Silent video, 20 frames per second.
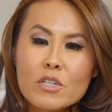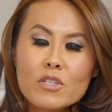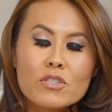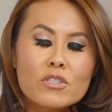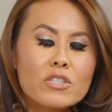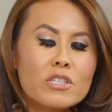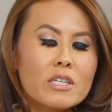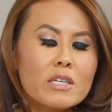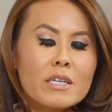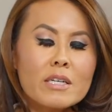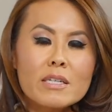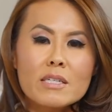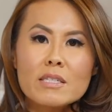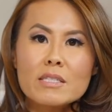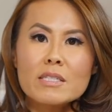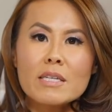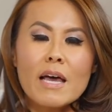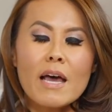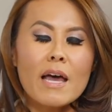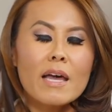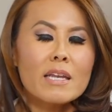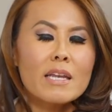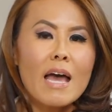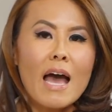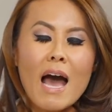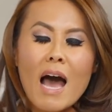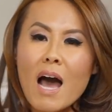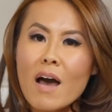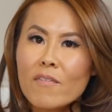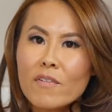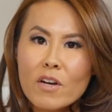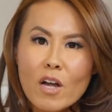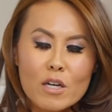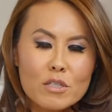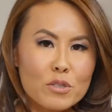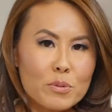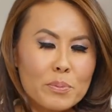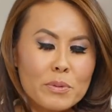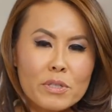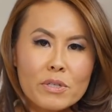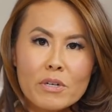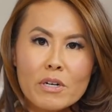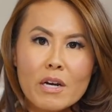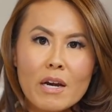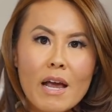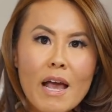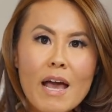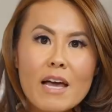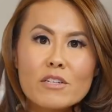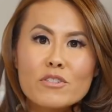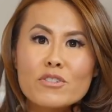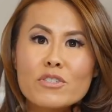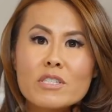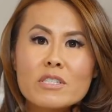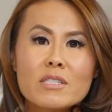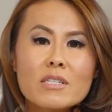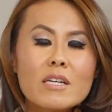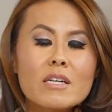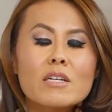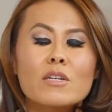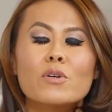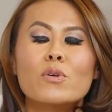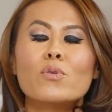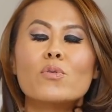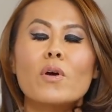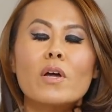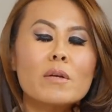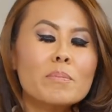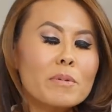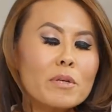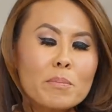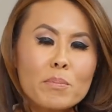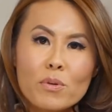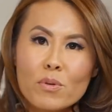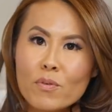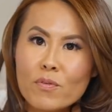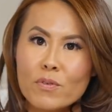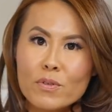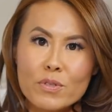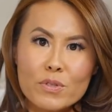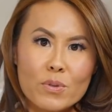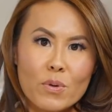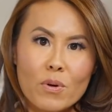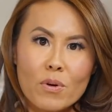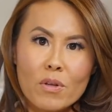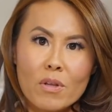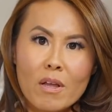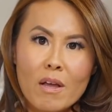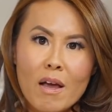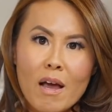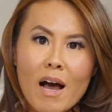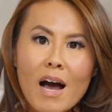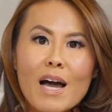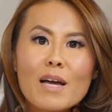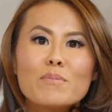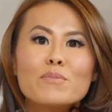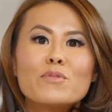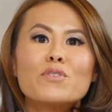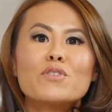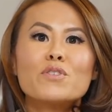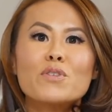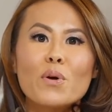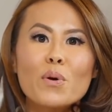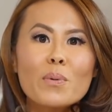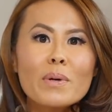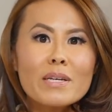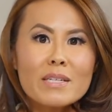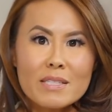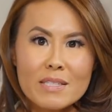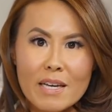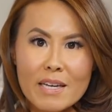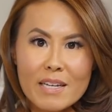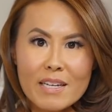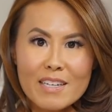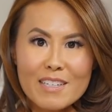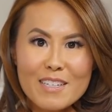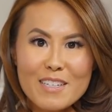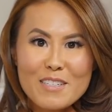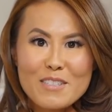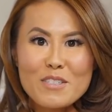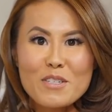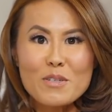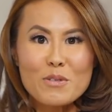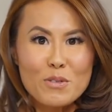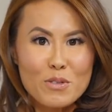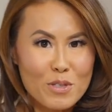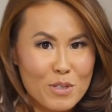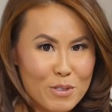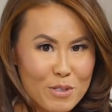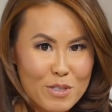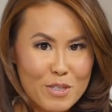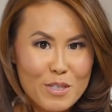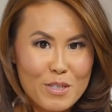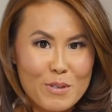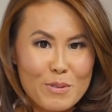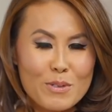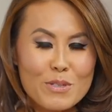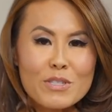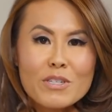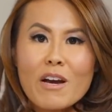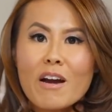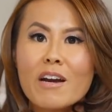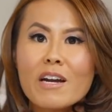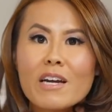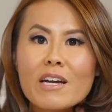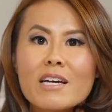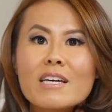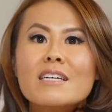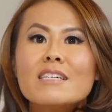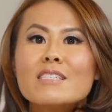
She is an avid entrepreneur and just an incredibly beautiful soul. I'm so excited to introduce to you Daria